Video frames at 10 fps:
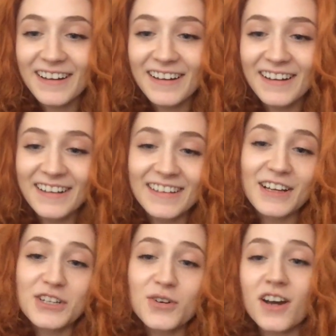Yeah,
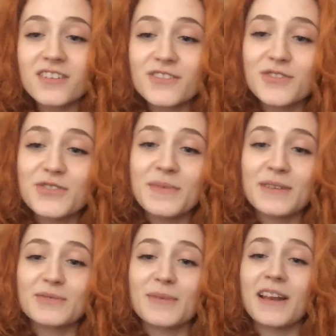go hard or go home
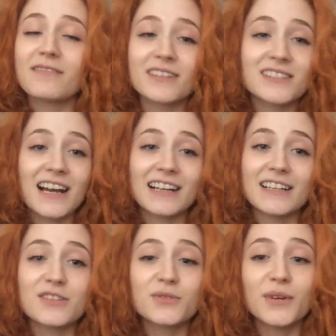equals my life. Exactly.
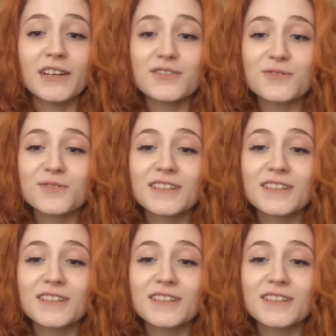So I just